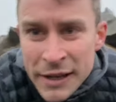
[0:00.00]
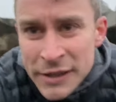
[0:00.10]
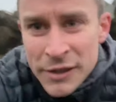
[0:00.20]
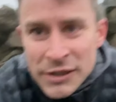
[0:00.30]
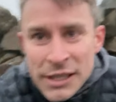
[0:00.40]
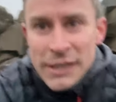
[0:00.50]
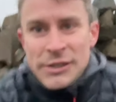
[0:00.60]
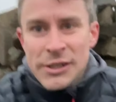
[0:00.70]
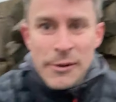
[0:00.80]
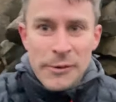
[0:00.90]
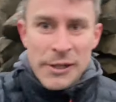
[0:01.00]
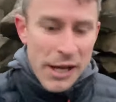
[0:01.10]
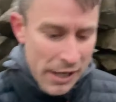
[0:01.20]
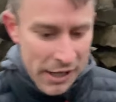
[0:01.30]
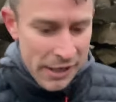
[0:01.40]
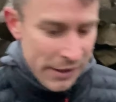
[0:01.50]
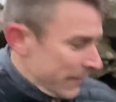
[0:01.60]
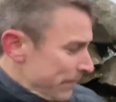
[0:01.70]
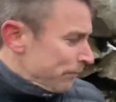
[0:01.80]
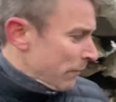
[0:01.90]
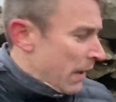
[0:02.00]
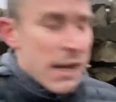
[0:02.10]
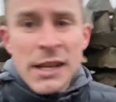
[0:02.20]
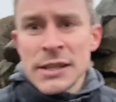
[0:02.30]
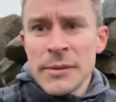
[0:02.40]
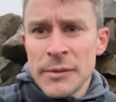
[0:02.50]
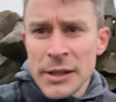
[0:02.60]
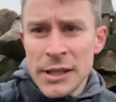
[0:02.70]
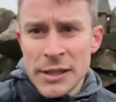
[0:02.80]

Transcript: nicely sheltered. So what I'm gonna